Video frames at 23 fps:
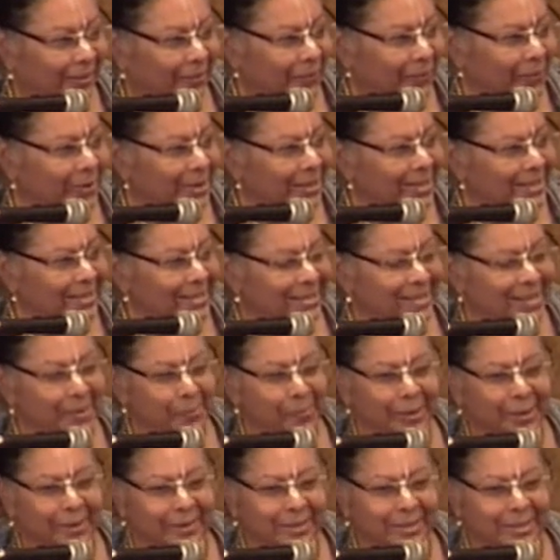What is it
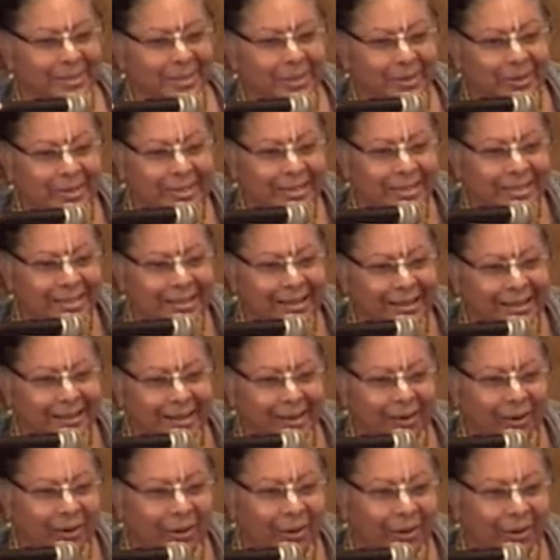about this Krishna
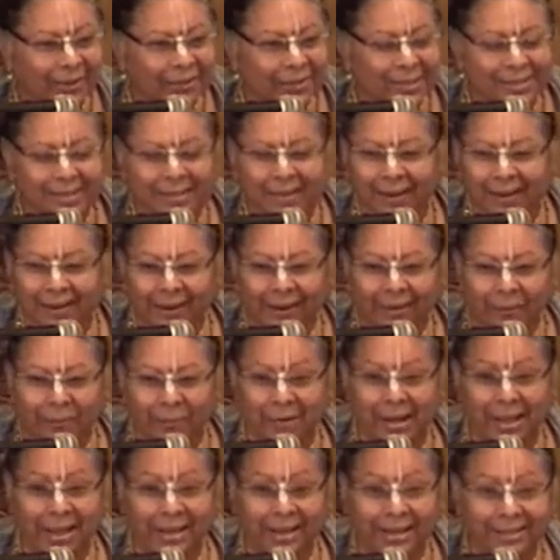that all of us are
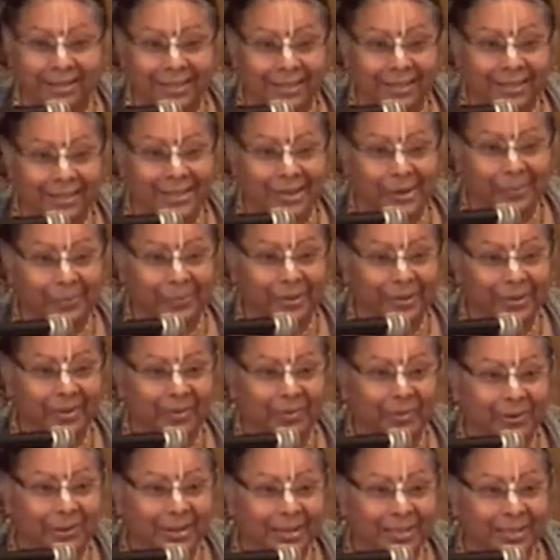running to the temple in the
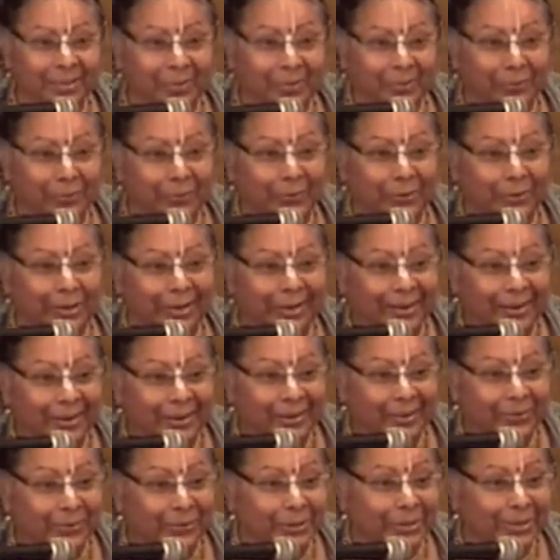mornings before
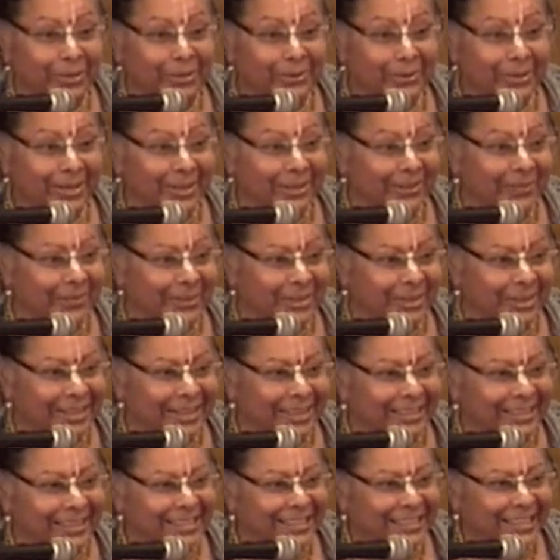4:30 in the
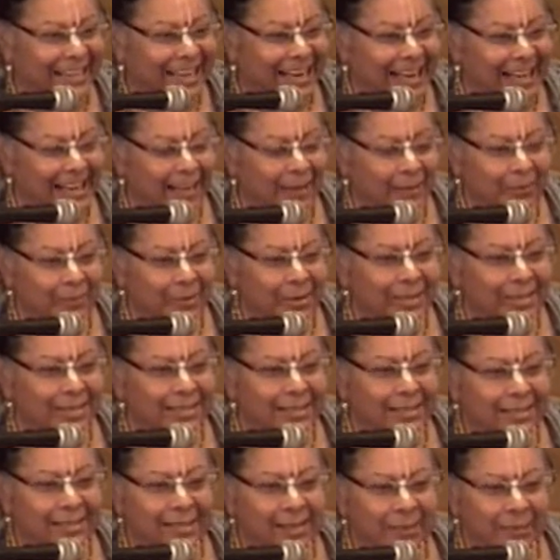mornings? And what is
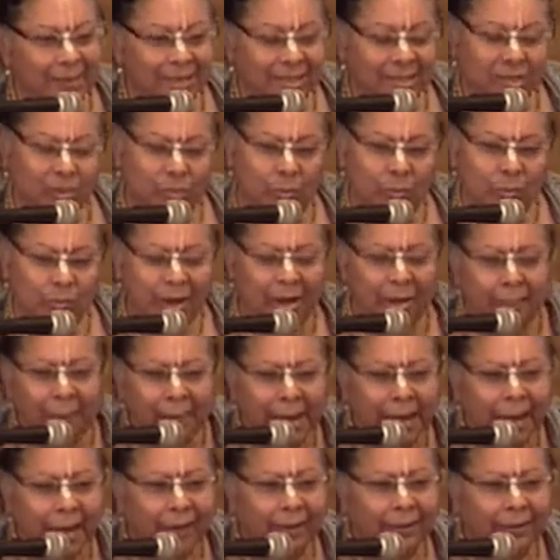it that makes us run
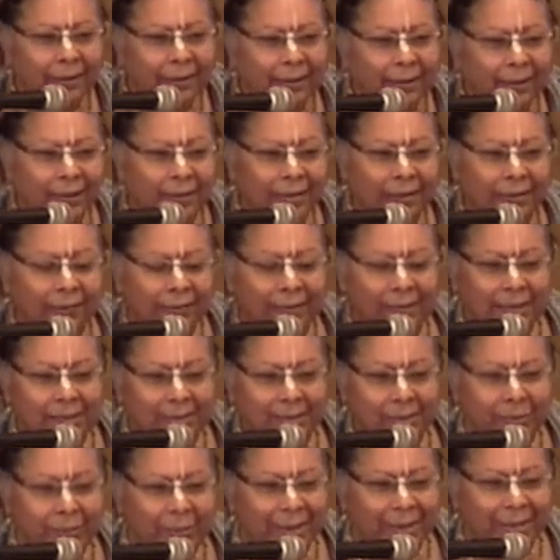back in the evenings?
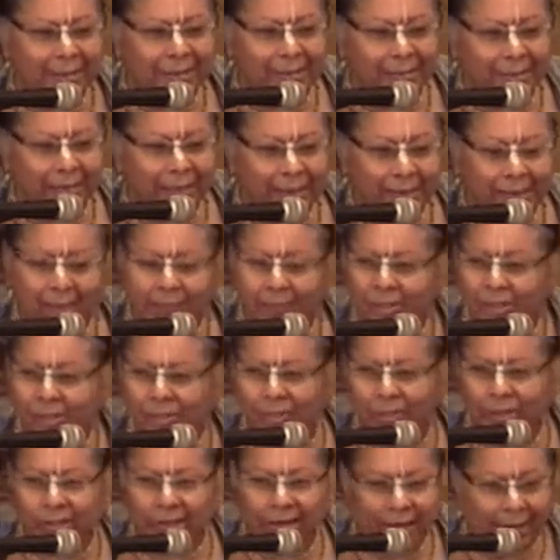And what is it that keeps
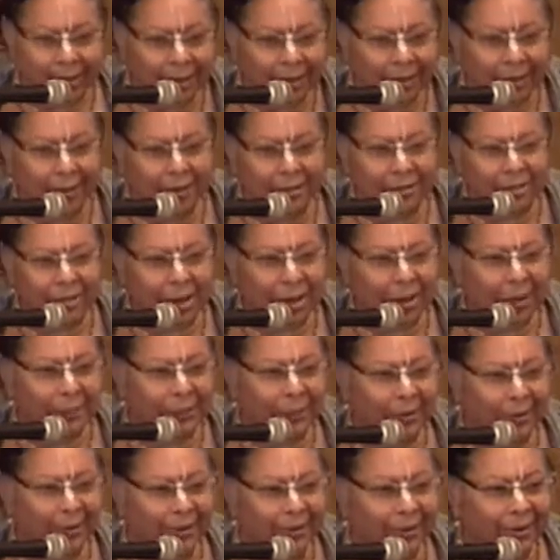us chanting our
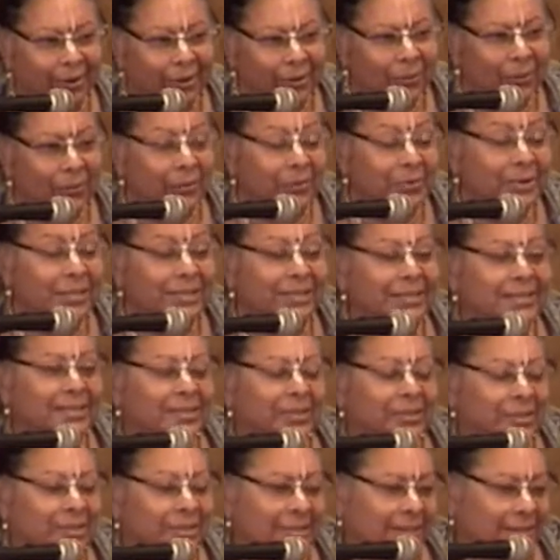japa? Who is this
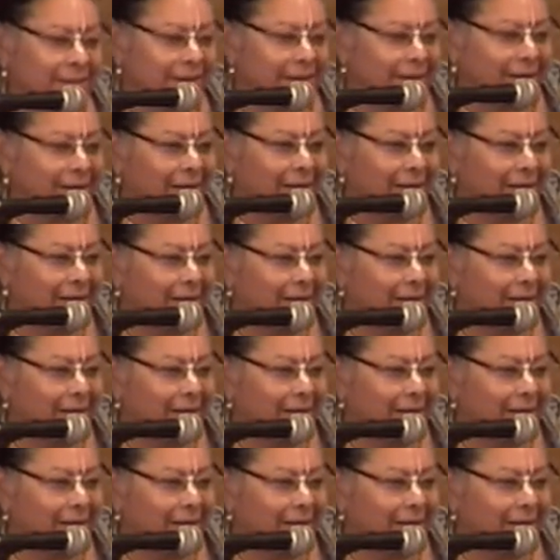Krishna?